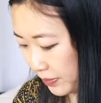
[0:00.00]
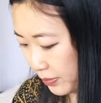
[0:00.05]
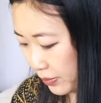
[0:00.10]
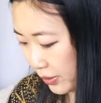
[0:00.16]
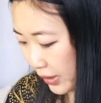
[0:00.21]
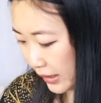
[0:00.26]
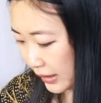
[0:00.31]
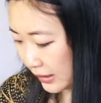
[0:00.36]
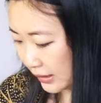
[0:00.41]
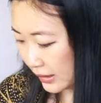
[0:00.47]

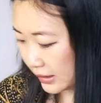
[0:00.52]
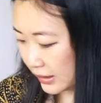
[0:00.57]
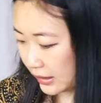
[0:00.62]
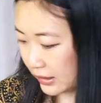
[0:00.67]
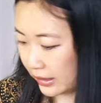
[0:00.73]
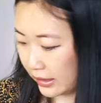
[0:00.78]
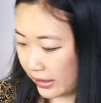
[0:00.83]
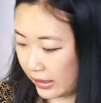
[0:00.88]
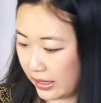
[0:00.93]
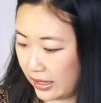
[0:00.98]

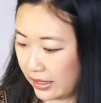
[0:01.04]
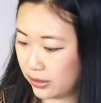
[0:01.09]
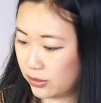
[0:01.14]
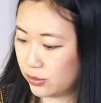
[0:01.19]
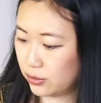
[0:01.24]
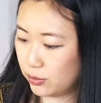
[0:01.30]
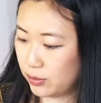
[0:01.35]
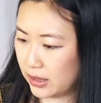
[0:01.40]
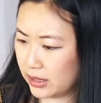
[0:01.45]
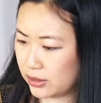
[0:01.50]
Pregnancy, a
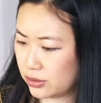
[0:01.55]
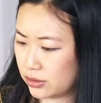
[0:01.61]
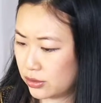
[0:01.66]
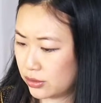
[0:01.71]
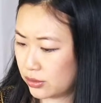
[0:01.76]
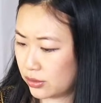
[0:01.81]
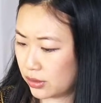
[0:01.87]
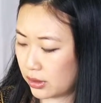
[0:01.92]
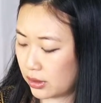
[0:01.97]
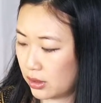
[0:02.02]
haiku by
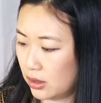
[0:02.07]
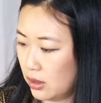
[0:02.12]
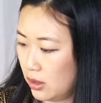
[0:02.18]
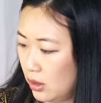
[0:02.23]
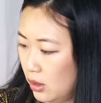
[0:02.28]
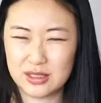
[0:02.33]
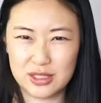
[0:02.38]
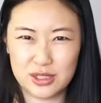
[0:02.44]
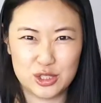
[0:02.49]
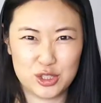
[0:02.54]
Storq.
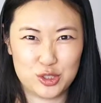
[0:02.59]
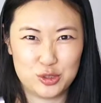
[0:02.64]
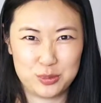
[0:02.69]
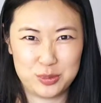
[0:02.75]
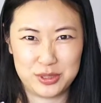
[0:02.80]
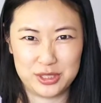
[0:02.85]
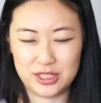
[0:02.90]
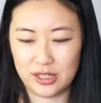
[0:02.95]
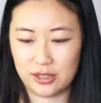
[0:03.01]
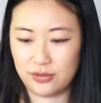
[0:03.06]
This is a
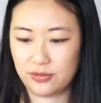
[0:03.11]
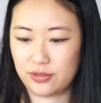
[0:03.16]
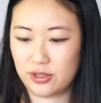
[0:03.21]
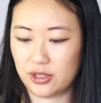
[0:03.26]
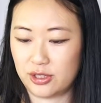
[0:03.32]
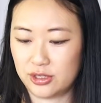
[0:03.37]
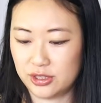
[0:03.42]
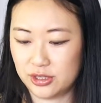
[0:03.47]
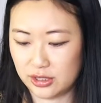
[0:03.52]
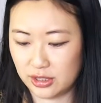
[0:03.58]
super tough
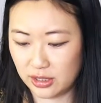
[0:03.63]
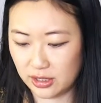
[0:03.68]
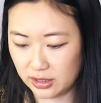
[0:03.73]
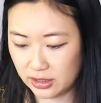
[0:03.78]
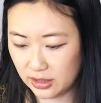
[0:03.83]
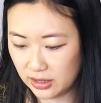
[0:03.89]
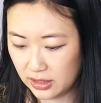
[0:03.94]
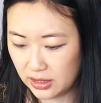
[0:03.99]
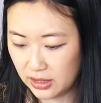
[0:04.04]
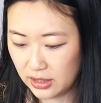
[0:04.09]
cardstock.
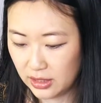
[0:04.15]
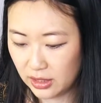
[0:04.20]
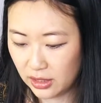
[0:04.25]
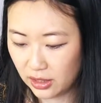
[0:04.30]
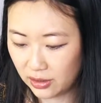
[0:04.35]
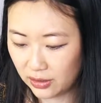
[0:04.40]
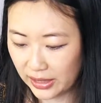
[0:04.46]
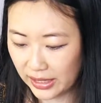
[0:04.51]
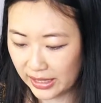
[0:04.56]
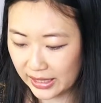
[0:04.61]

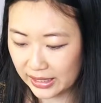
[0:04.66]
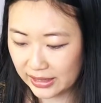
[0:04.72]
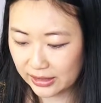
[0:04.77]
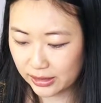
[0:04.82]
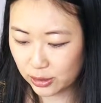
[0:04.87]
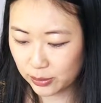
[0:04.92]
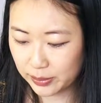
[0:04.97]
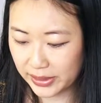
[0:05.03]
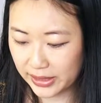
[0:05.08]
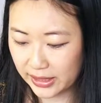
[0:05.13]
Oh, hey,
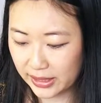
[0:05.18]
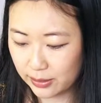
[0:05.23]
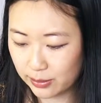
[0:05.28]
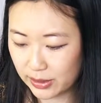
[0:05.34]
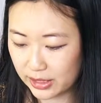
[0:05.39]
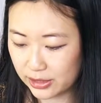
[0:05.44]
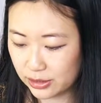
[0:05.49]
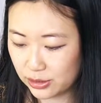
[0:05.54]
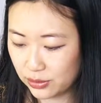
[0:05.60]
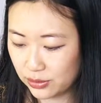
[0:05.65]
little babe.
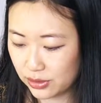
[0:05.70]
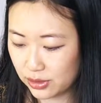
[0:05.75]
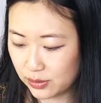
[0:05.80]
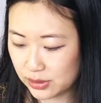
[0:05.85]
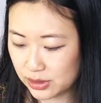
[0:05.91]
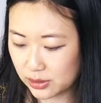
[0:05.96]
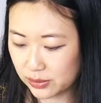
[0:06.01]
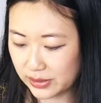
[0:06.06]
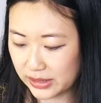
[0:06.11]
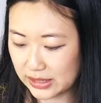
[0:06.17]
I knew there
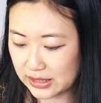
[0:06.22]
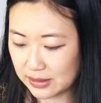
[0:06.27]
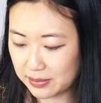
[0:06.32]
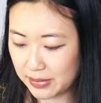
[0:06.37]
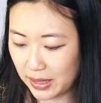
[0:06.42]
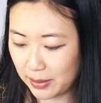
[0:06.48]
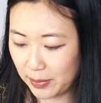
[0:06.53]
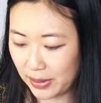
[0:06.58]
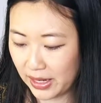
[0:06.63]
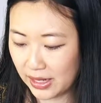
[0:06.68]
was a reason
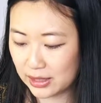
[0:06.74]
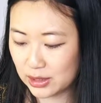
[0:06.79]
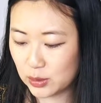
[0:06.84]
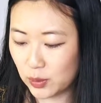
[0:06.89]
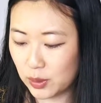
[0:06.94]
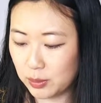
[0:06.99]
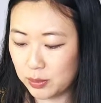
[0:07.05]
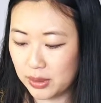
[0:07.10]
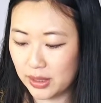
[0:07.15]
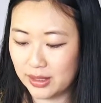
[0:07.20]
my pants
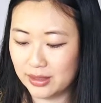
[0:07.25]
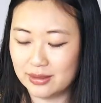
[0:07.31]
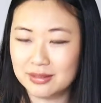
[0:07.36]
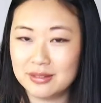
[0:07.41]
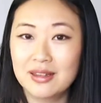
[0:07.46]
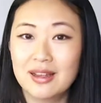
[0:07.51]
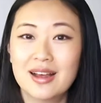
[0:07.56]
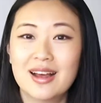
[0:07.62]
won't button.